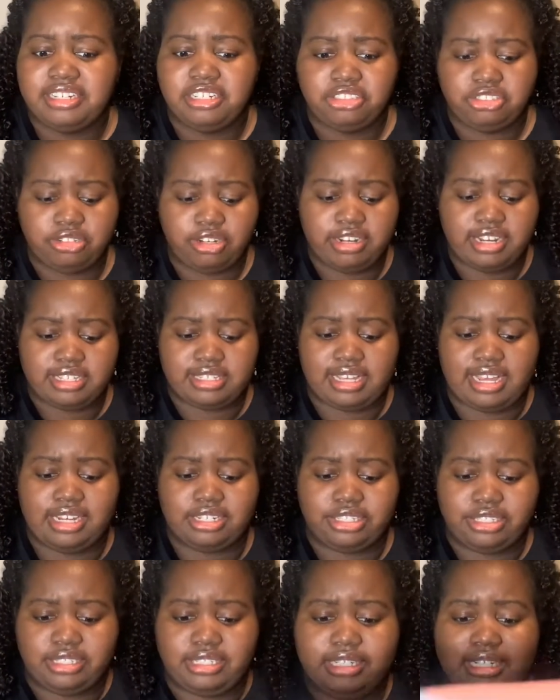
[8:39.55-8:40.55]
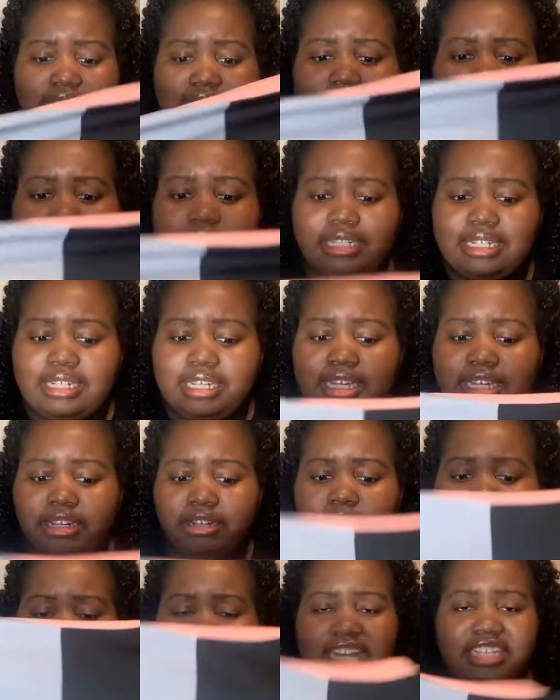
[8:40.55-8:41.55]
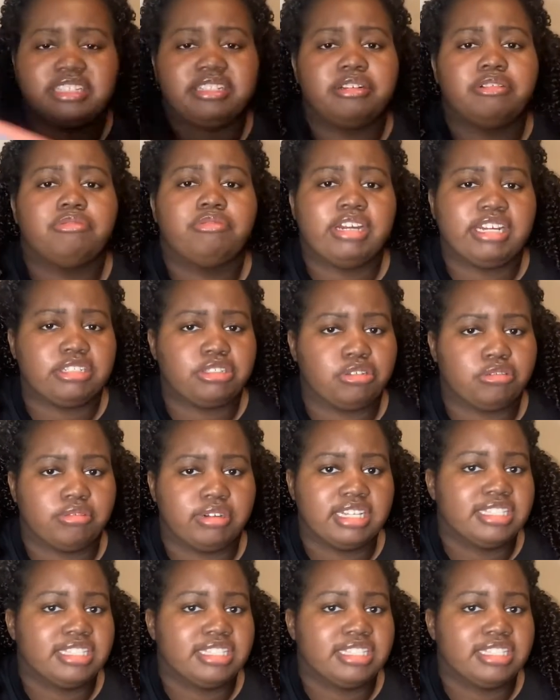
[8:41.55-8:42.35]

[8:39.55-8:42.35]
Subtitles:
The shirt is actually a little, it has a little weight to it.